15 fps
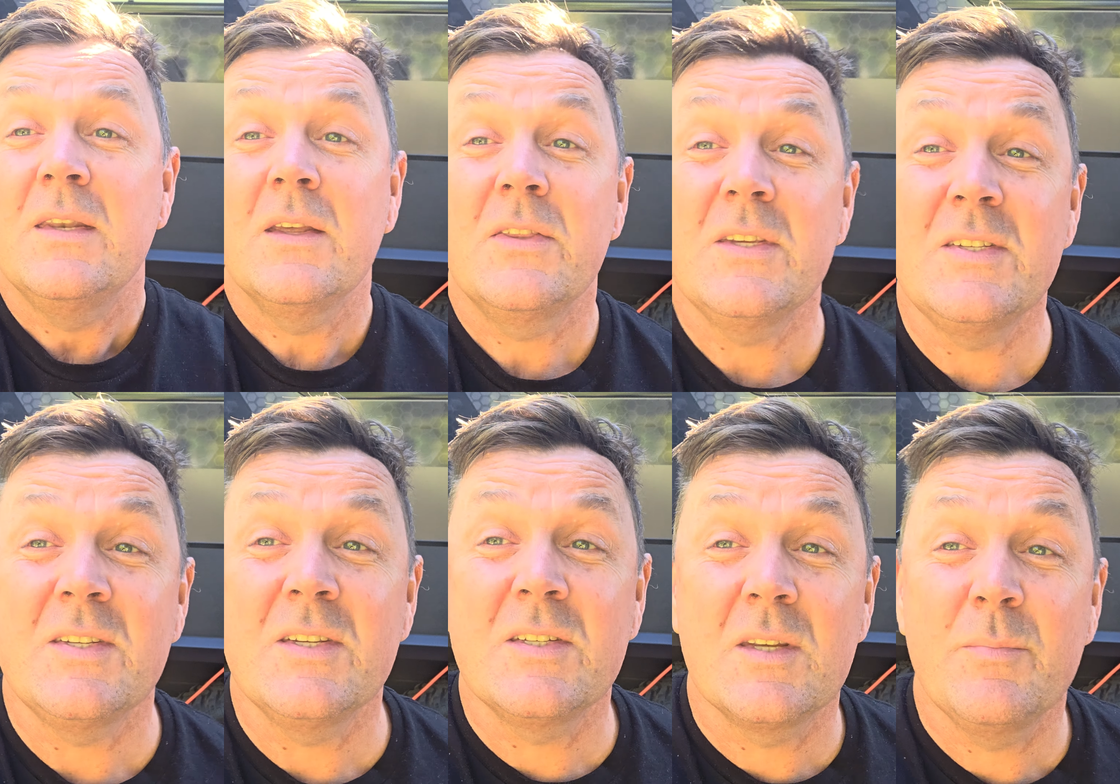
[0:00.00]
Now,
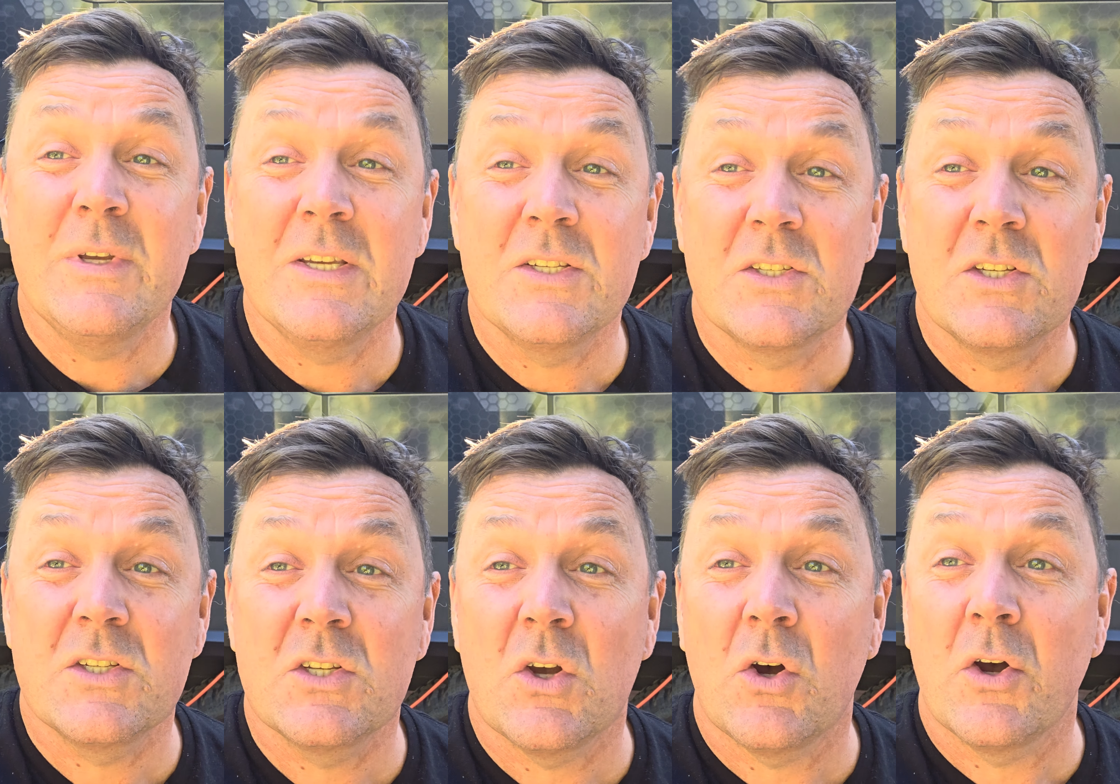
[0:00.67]
this system is
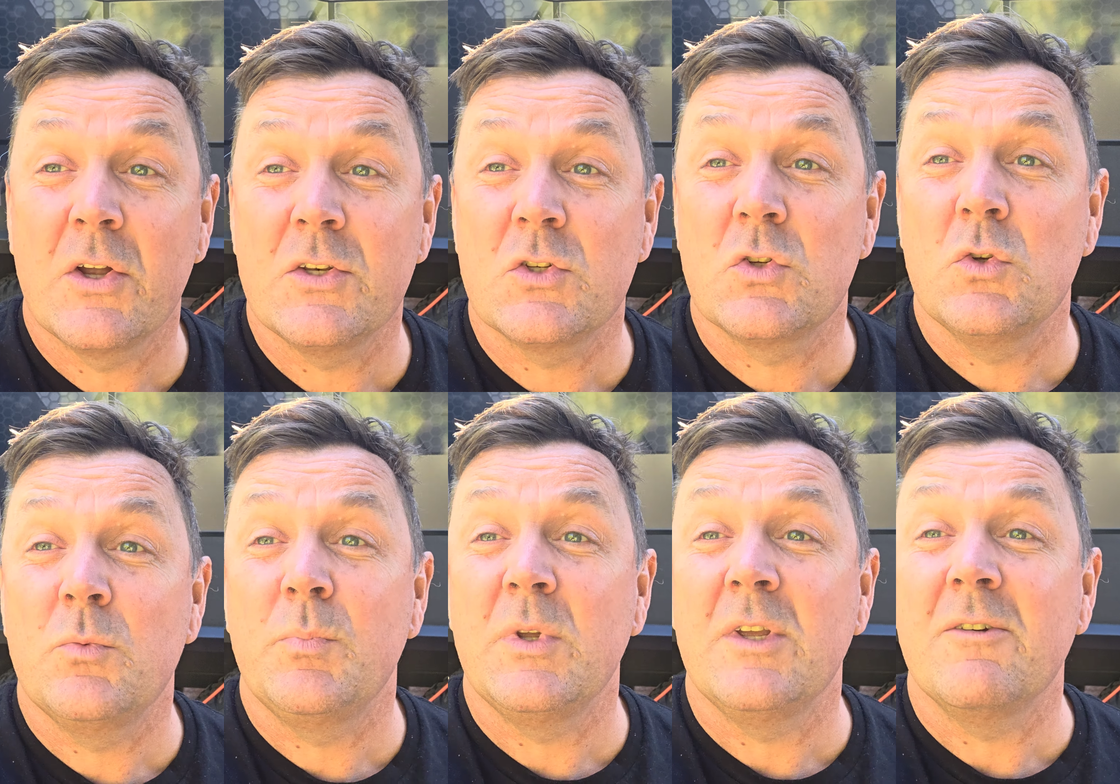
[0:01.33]
designed
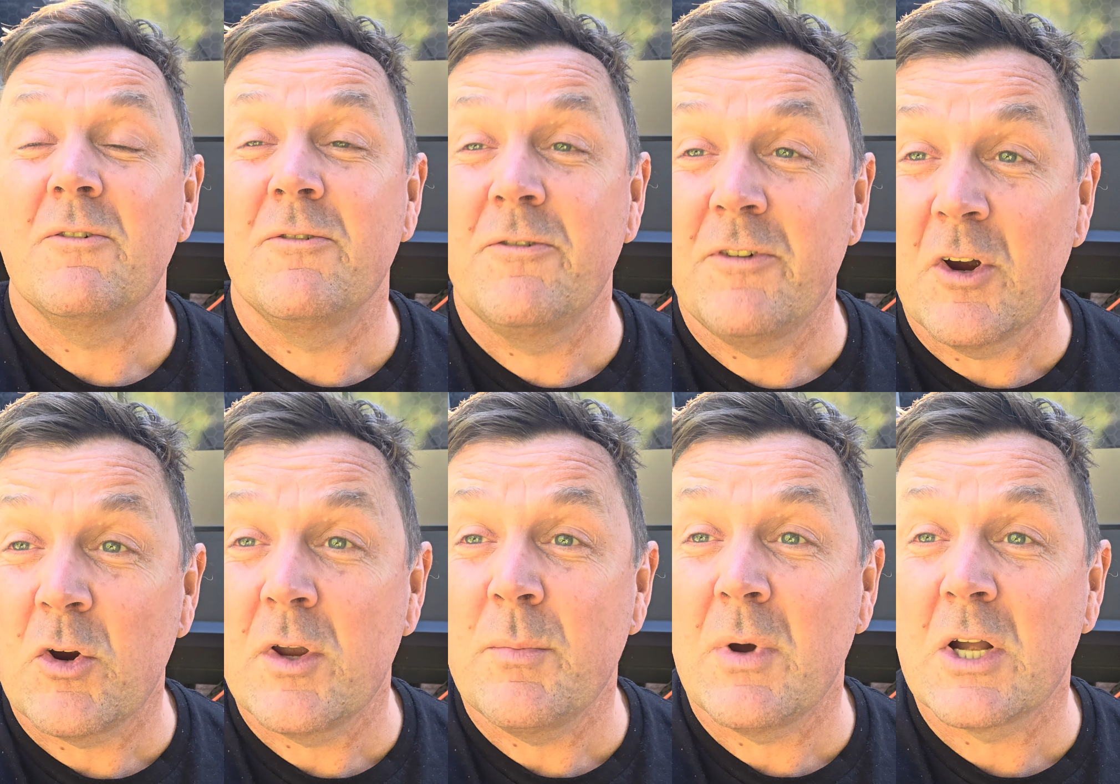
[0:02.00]
to be
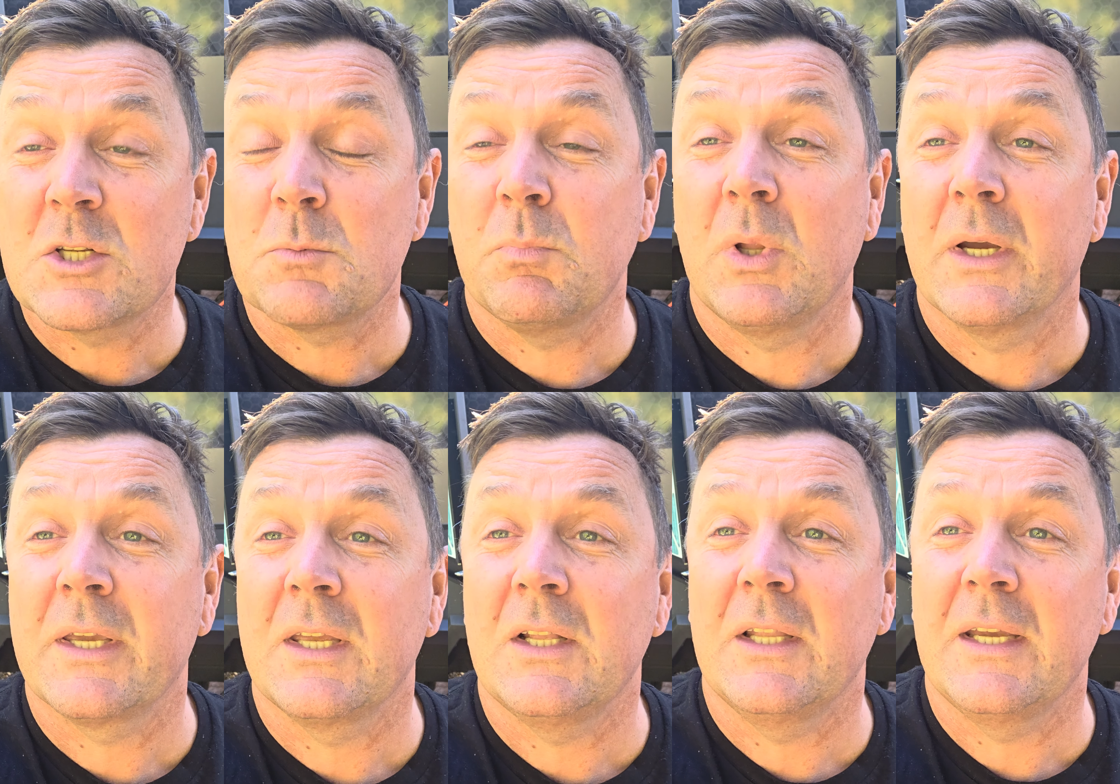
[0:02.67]
very much
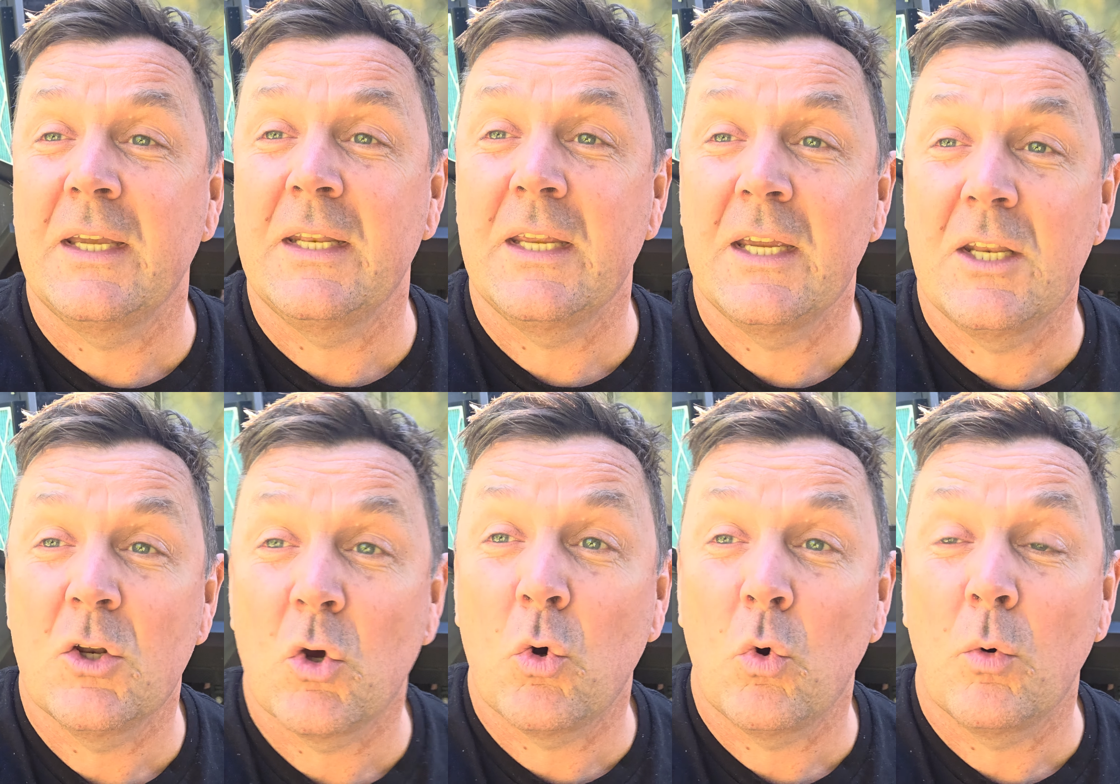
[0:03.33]
plug your lead
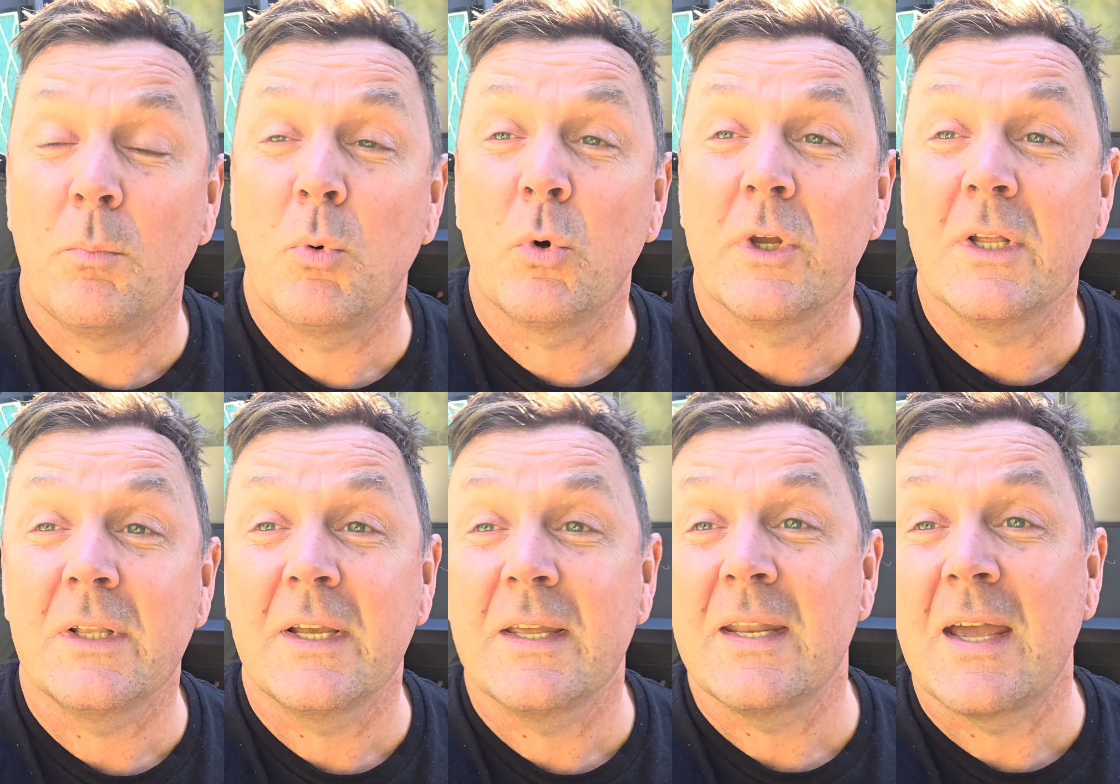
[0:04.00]
in or pull
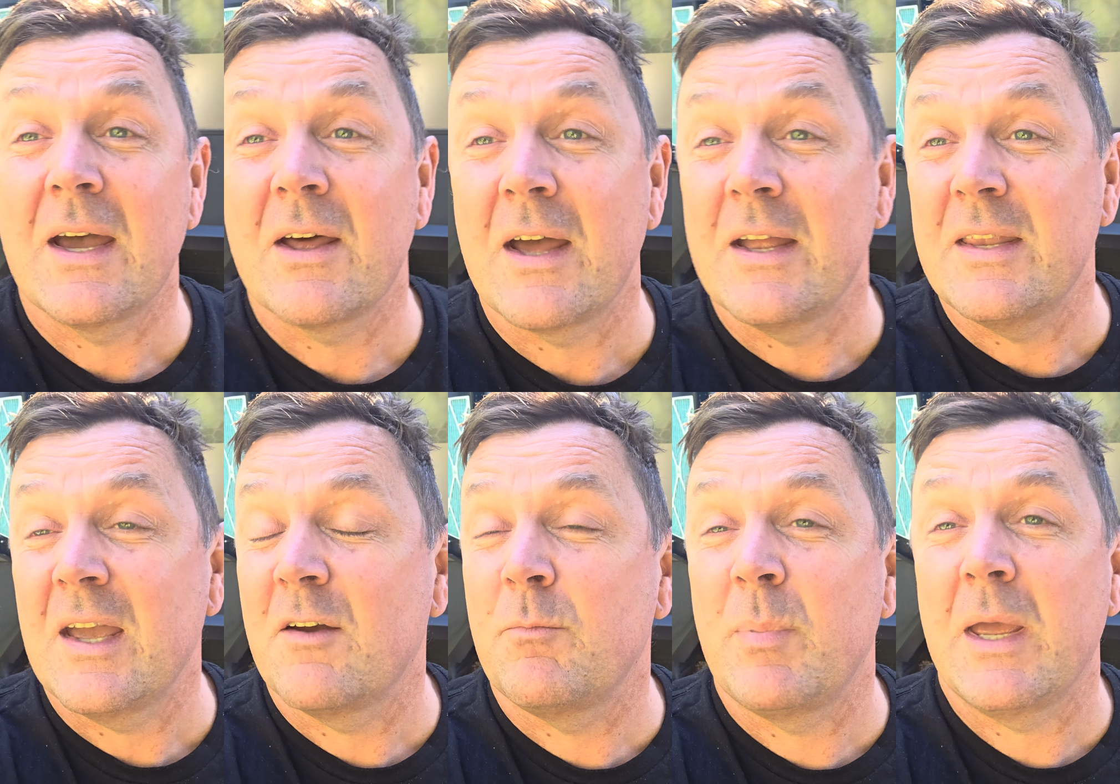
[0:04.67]
your lead out and
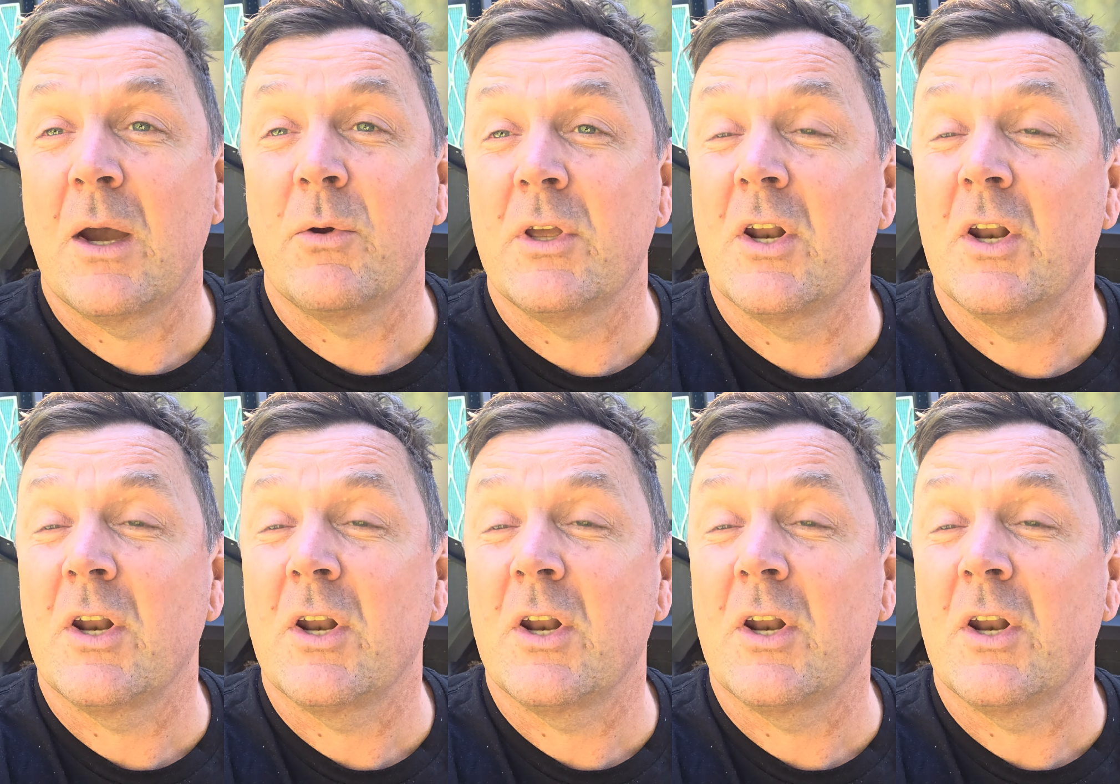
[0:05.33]
you have power.